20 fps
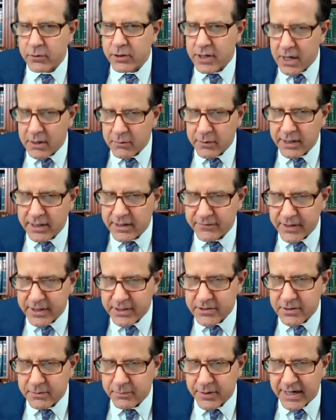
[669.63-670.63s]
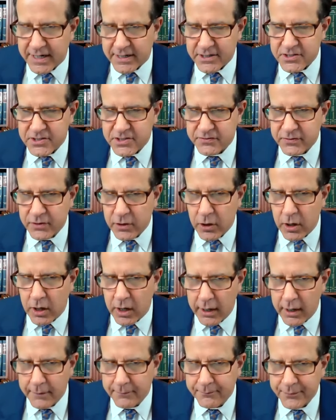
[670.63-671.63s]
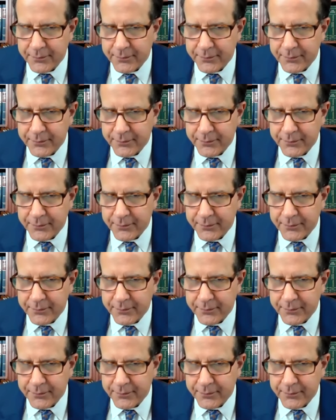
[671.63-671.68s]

were not relevant to the practice of law.